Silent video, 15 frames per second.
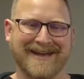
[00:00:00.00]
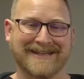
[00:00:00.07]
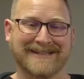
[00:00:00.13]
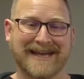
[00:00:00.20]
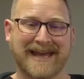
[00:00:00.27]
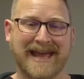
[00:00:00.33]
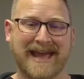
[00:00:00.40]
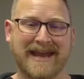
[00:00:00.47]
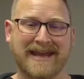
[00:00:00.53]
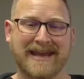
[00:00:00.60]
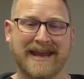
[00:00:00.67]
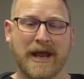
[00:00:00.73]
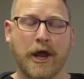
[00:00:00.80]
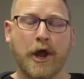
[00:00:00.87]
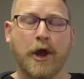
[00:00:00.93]
Yeah,
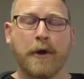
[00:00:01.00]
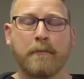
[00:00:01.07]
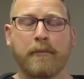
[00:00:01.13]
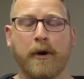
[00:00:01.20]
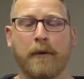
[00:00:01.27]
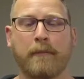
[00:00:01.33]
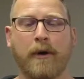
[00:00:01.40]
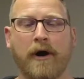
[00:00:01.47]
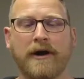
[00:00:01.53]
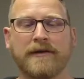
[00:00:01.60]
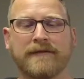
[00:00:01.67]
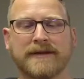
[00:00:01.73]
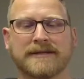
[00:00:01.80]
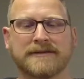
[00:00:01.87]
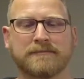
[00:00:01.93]
and part
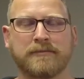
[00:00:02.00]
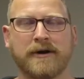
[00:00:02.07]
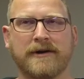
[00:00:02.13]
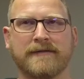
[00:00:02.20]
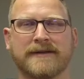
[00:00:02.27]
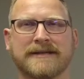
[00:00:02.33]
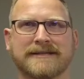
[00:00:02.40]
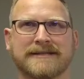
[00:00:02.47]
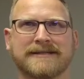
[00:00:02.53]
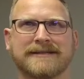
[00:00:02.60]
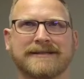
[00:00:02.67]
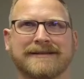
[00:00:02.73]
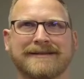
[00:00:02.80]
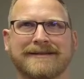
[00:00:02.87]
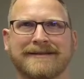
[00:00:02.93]
of it
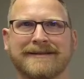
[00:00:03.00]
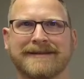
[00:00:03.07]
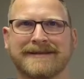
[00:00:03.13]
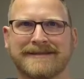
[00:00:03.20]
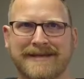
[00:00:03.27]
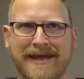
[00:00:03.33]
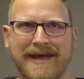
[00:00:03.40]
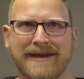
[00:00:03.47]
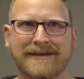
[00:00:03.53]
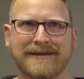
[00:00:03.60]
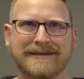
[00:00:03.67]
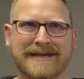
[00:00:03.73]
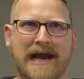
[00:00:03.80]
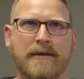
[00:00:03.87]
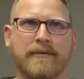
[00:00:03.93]
is the tent,
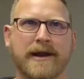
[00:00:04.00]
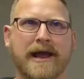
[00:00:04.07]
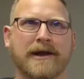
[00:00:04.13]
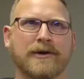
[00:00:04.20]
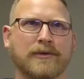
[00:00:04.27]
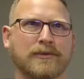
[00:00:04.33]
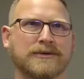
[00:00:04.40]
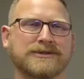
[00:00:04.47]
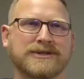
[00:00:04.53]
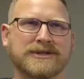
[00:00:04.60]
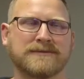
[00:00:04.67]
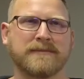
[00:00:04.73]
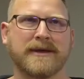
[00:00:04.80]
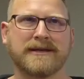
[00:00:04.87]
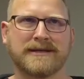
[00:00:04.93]
the tabernacle, was
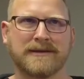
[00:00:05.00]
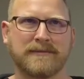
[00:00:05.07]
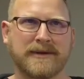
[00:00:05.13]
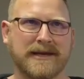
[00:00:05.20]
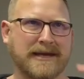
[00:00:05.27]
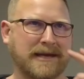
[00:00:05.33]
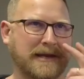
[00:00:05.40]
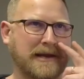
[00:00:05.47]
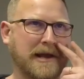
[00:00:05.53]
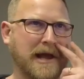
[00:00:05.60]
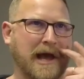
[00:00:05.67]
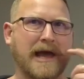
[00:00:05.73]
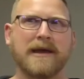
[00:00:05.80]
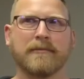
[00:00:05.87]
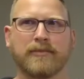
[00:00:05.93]
just meant to be,
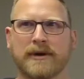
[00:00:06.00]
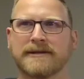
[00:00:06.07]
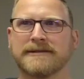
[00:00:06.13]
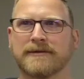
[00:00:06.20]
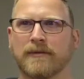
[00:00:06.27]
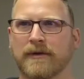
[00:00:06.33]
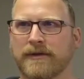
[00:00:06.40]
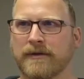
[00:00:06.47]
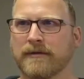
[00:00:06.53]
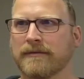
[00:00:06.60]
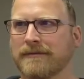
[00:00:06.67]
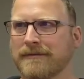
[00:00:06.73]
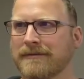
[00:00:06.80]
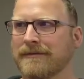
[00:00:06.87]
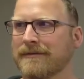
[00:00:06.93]
I am present with you.
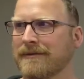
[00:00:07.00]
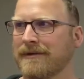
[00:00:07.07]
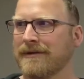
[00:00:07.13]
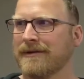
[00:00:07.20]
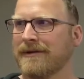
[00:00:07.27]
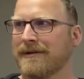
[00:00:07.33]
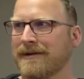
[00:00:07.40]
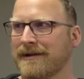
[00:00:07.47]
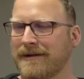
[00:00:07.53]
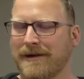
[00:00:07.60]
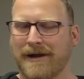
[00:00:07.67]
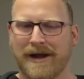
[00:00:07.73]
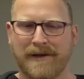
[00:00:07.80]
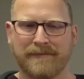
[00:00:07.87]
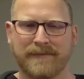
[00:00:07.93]

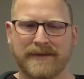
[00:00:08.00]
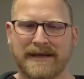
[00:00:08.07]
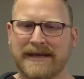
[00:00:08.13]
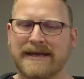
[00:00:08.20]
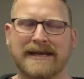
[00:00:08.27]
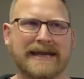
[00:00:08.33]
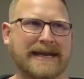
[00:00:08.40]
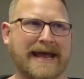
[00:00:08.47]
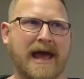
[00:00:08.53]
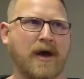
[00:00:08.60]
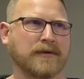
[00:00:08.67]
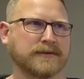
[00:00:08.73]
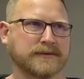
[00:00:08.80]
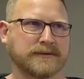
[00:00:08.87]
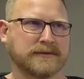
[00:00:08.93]
He didn't need a
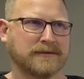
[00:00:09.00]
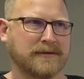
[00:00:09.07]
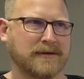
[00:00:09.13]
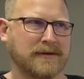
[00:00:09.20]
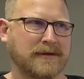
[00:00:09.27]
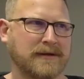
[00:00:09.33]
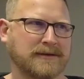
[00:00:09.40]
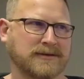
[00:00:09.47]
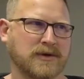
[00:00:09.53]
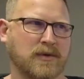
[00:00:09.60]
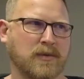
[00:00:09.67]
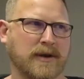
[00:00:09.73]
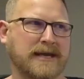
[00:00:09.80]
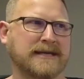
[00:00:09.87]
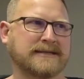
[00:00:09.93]
house. So
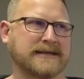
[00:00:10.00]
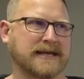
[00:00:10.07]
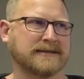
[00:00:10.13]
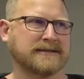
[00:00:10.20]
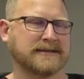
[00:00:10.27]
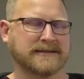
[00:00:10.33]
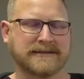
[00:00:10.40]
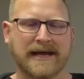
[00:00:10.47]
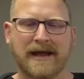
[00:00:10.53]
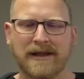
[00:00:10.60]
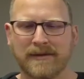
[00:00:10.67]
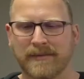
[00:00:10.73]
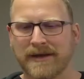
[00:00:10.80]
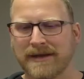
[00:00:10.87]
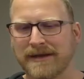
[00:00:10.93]
what he says to
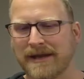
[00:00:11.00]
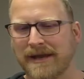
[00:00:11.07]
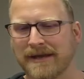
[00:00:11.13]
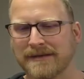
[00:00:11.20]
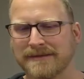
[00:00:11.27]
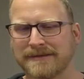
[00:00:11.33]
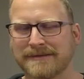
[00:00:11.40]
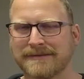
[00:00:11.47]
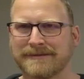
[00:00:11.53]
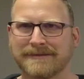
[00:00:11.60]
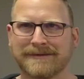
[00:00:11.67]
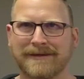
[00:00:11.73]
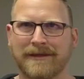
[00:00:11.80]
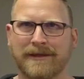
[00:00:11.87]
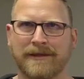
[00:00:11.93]
Solomon is,
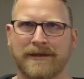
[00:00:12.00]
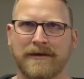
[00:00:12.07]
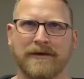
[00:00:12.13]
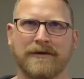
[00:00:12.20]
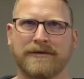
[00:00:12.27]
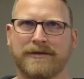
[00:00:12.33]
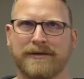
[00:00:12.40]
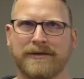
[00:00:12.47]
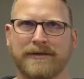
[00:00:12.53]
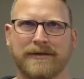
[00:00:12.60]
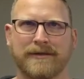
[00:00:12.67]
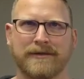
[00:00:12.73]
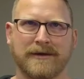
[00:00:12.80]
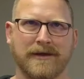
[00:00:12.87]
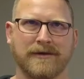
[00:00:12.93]
the earth,
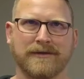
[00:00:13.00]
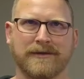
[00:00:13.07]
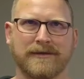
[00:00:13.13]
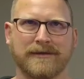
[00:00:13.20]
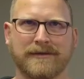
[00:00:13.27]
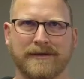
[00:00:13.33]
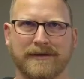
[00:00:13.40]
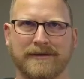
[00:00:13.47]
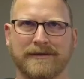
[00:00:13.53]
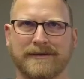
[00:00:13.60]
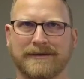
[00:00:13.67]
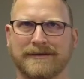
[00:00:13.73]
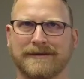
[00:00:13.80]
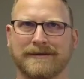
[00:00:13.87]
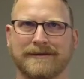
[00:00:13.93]
the